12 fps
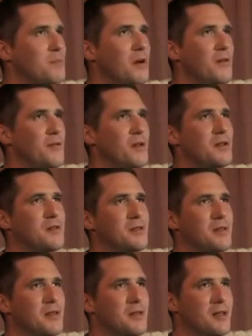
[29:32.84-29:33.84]
Perfect.
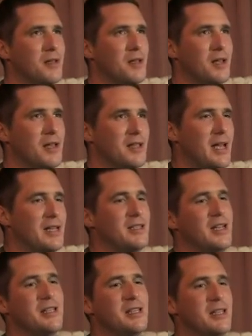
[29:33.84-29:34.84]
That's
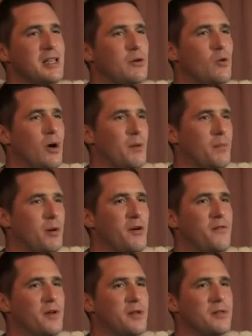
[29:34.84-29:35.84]
actually quite
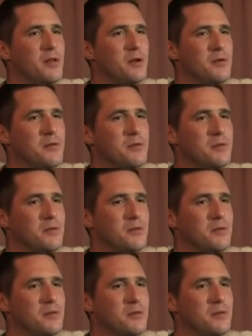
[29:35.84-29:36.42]
perfect, though.